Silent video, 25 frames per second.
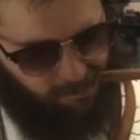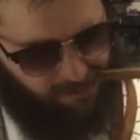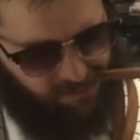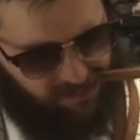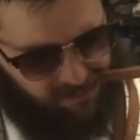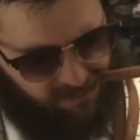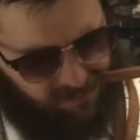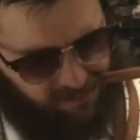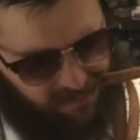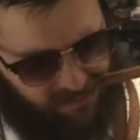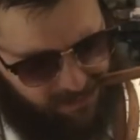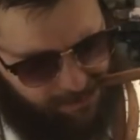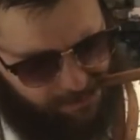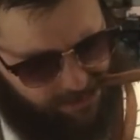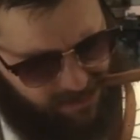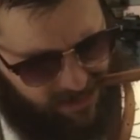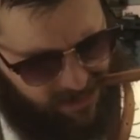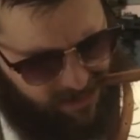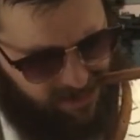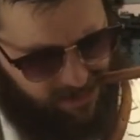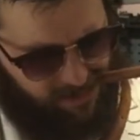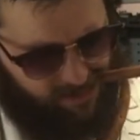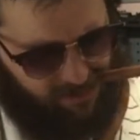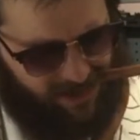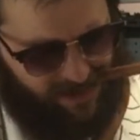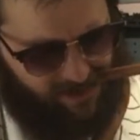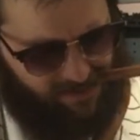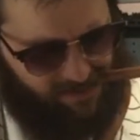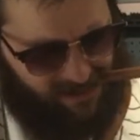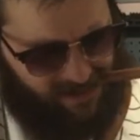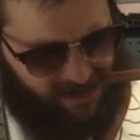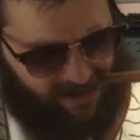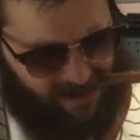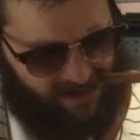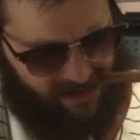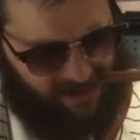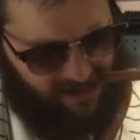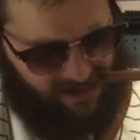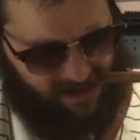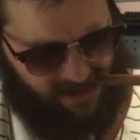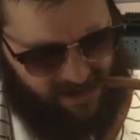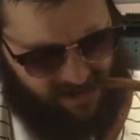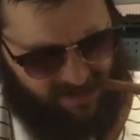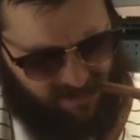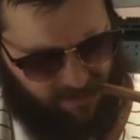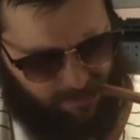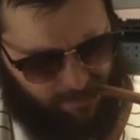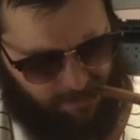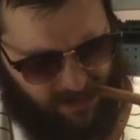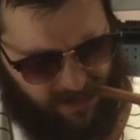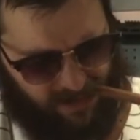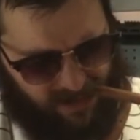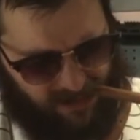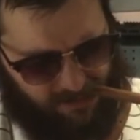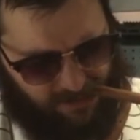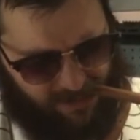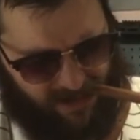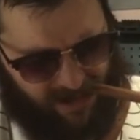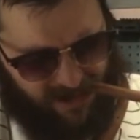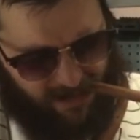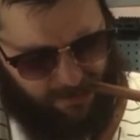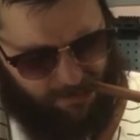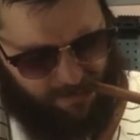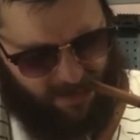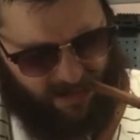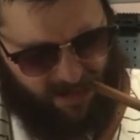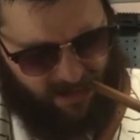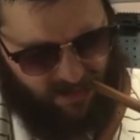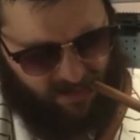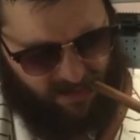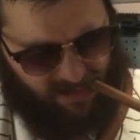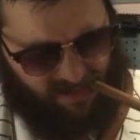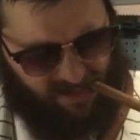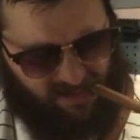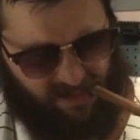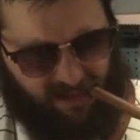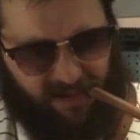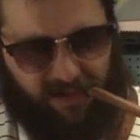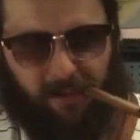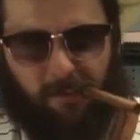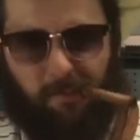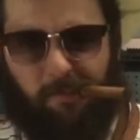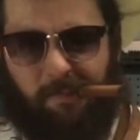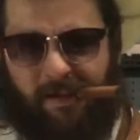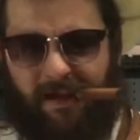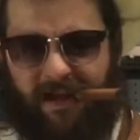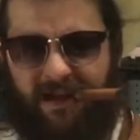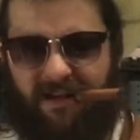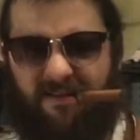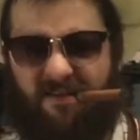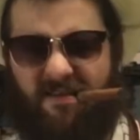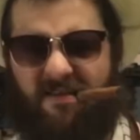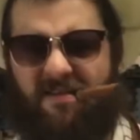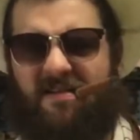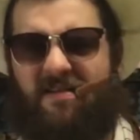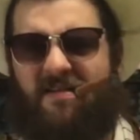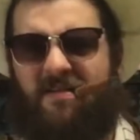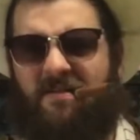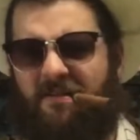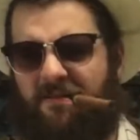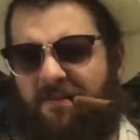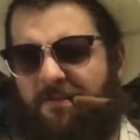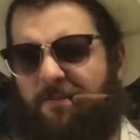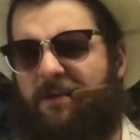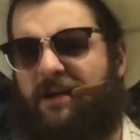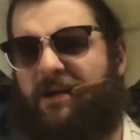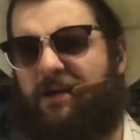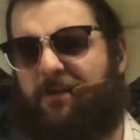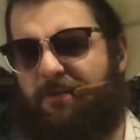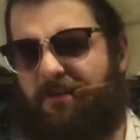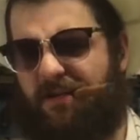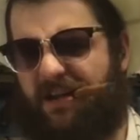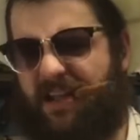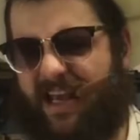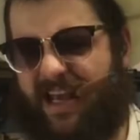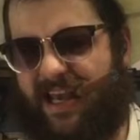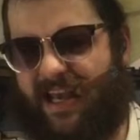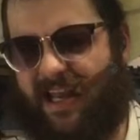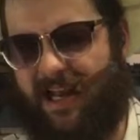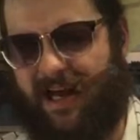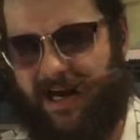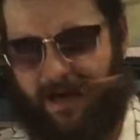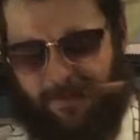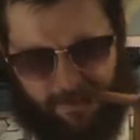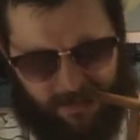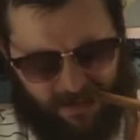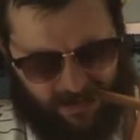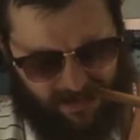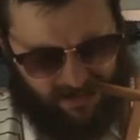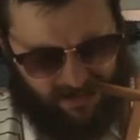So I burned around that, and I also burned around the barrel a little bit where it would heat up.